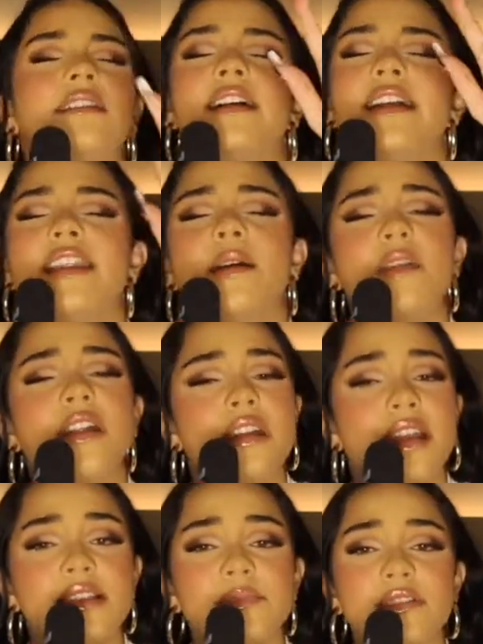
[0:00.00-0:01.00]
again, I'm not an
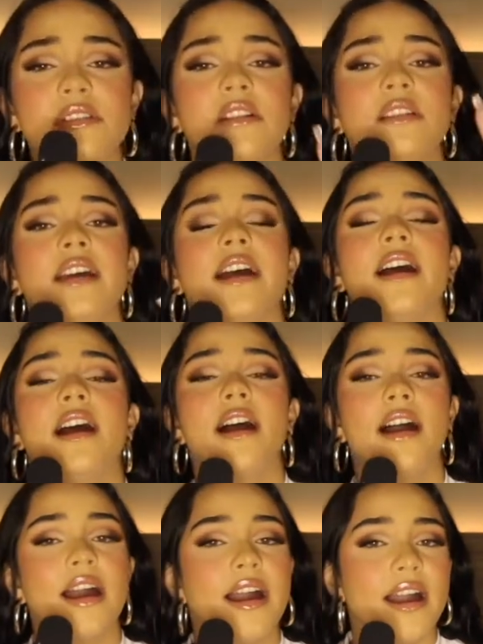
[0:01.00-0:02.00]
expert on that.
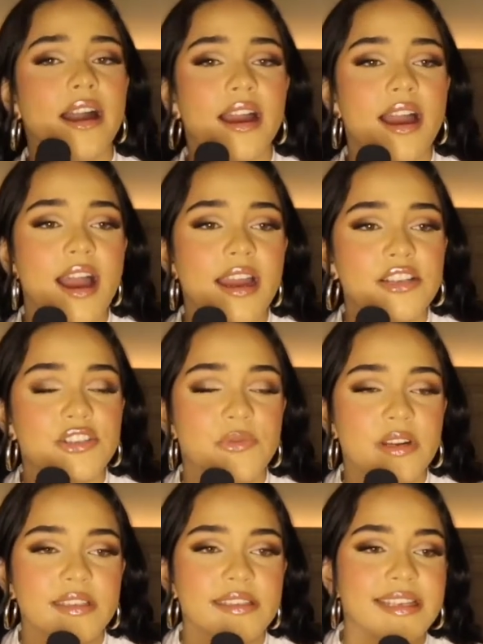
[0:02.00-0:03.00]
I just
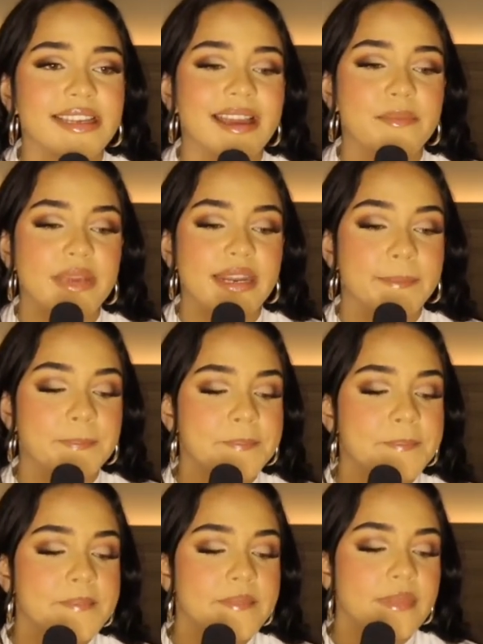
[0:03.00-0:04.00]
wanted to say that. Mira.
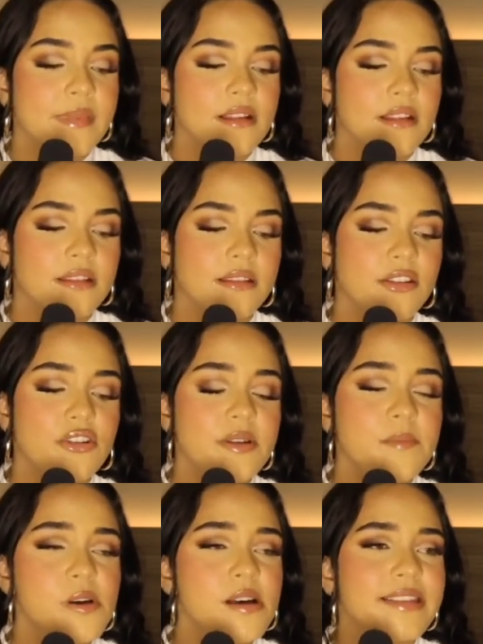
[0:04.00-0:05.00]

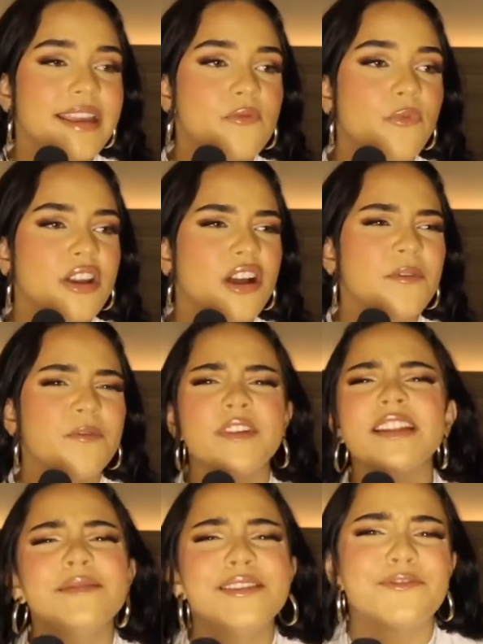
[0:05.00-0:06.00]
Logan Paul then went on
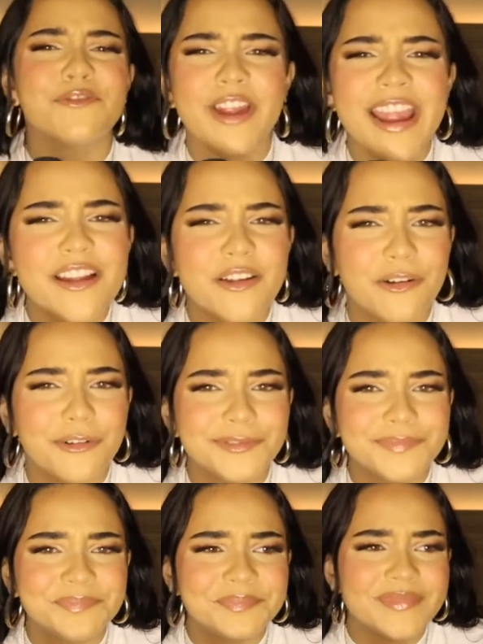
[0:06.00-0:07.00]
Philip
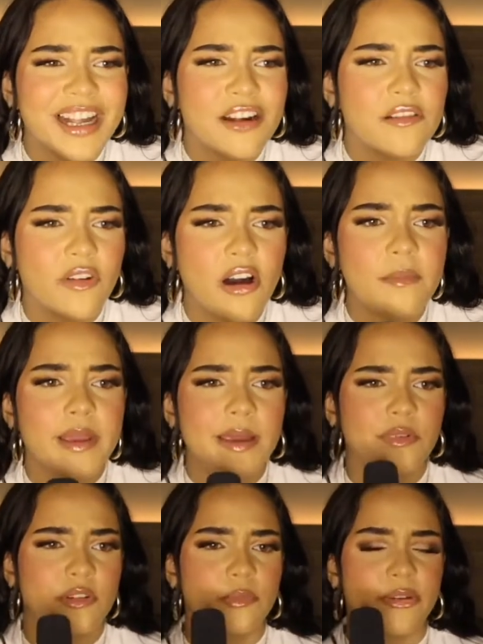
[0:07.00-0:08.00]
DeFranco, out of all
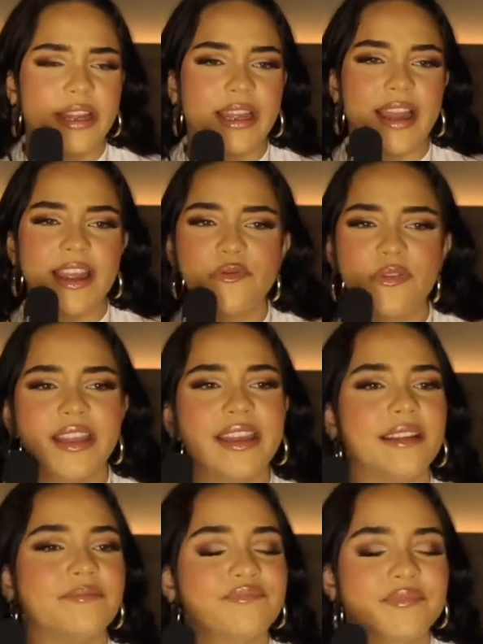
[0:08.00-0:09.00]
people. Como que I
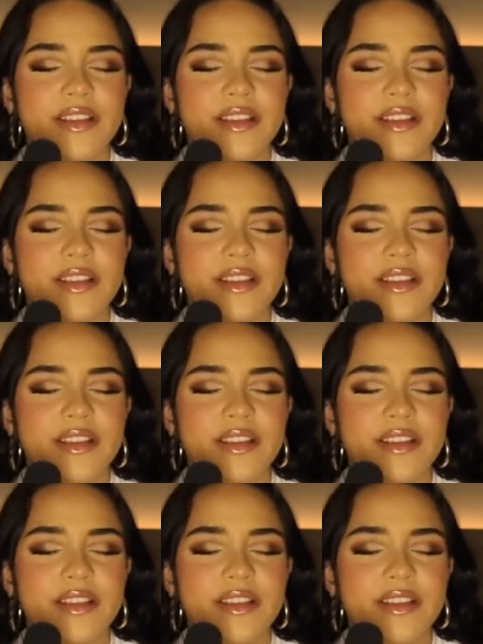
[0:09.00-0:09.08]
really...